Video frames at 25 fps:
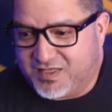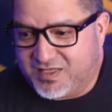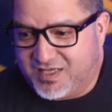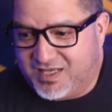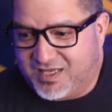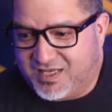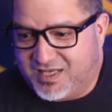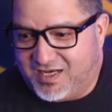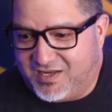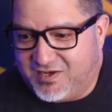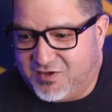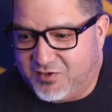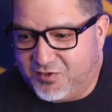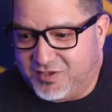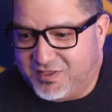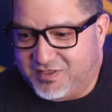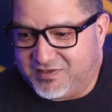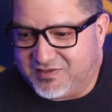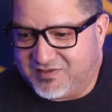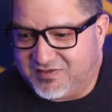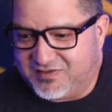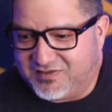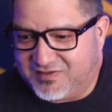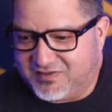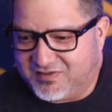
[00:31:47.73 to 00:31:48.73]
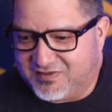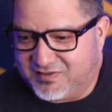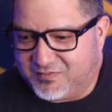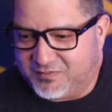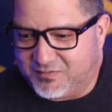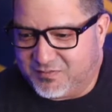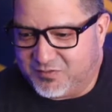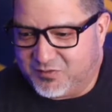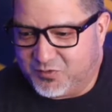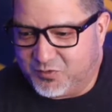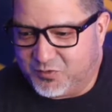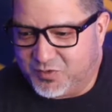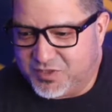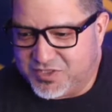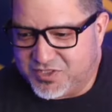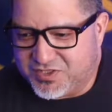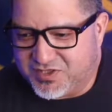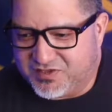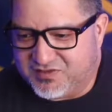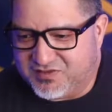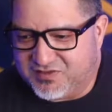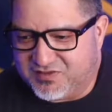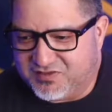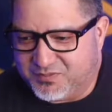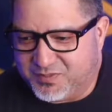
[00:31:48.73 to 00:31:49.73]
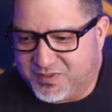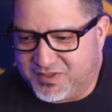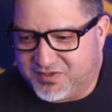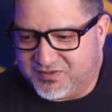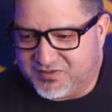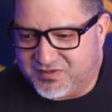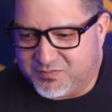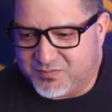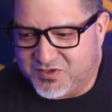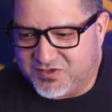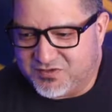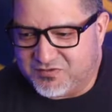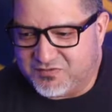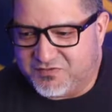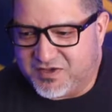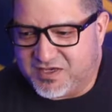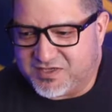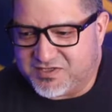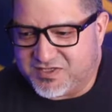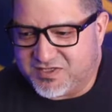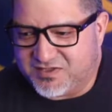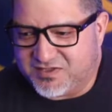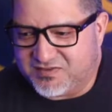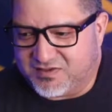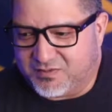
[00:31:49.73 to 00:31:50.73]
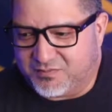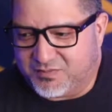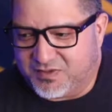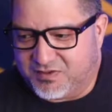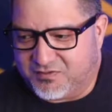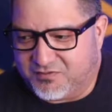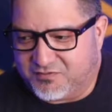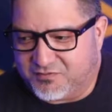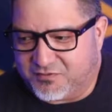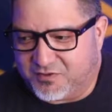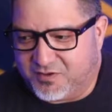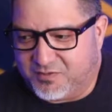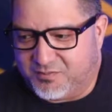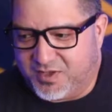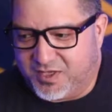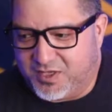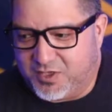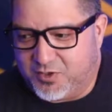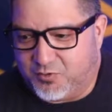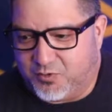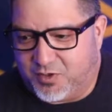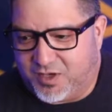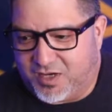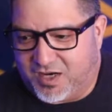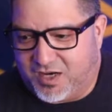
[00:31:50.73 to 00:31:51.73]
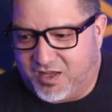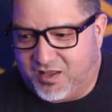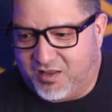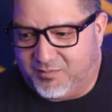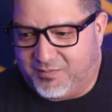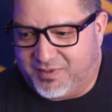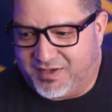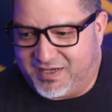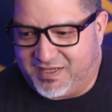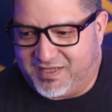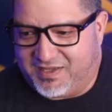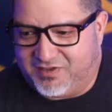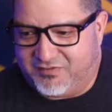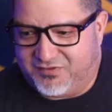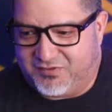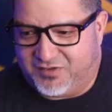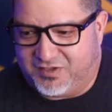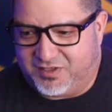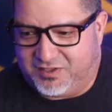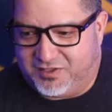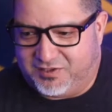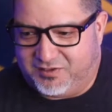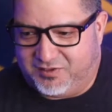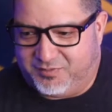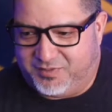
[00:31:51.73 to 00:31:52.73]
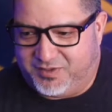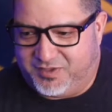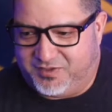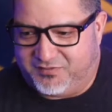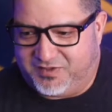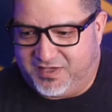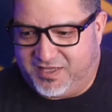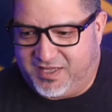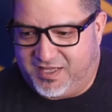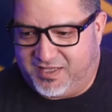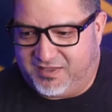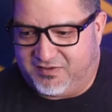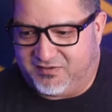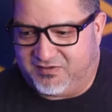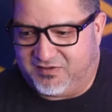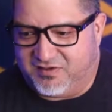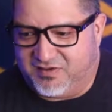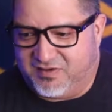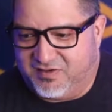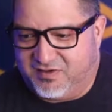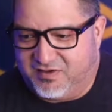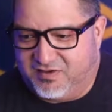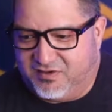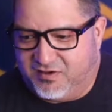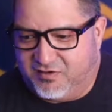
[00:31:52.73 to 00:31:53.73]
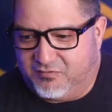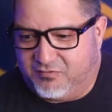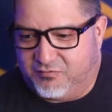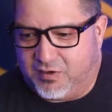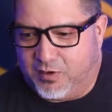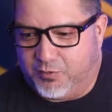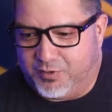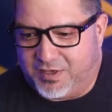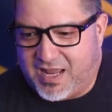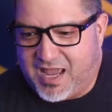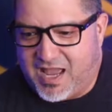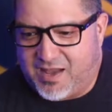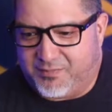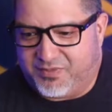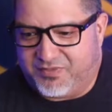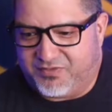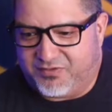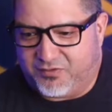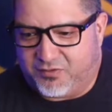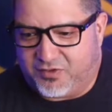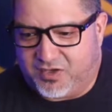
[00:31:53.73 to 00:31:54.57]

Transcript: And I know that this doesn't do it justice because I'm just fetching something from a URL, but it gives you a little bit of a hint of what would happen.